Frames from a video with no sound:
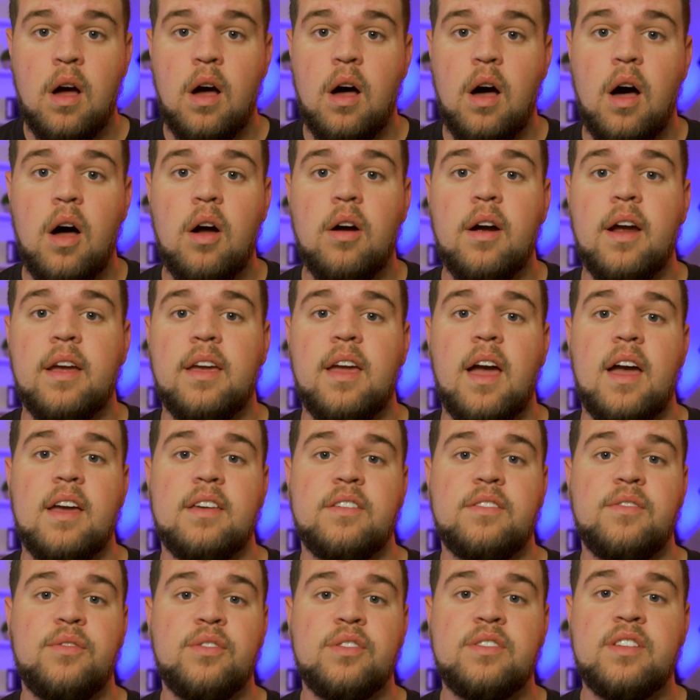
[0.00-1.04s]
Alright guys,
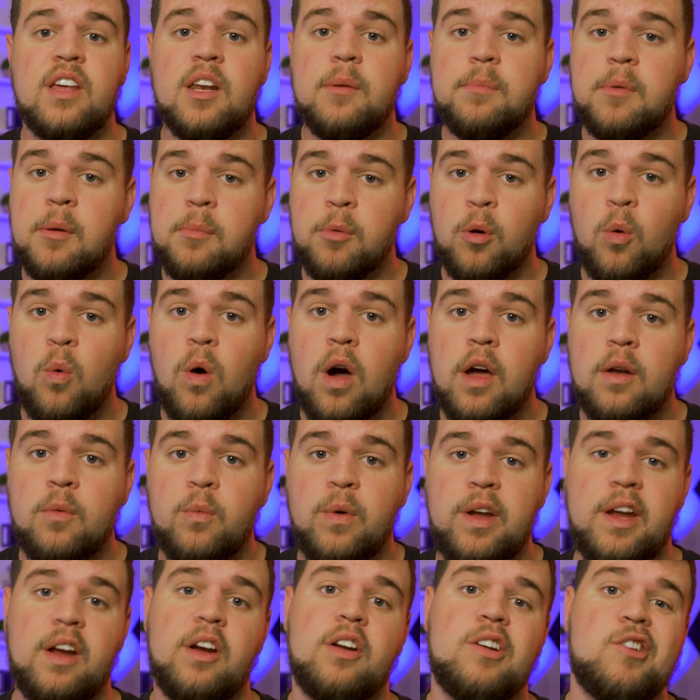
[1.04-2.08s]
for setup number 1,
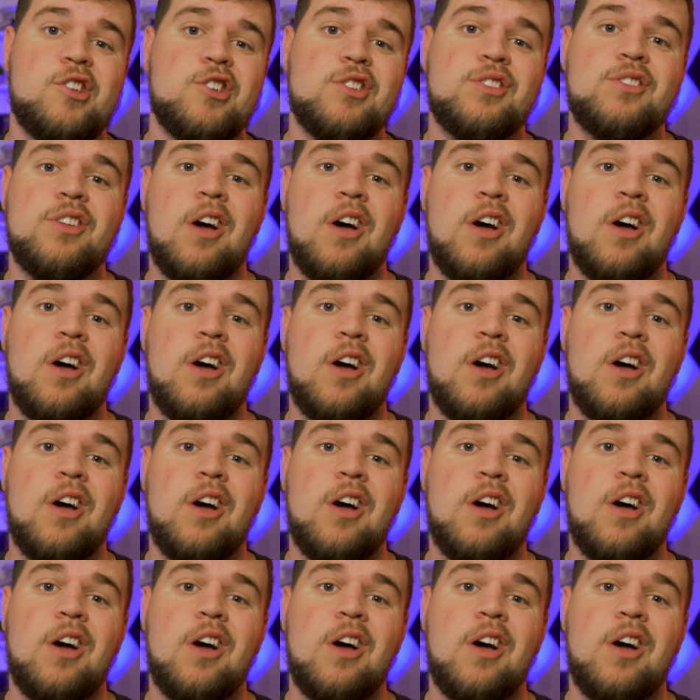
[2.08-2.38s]
we are just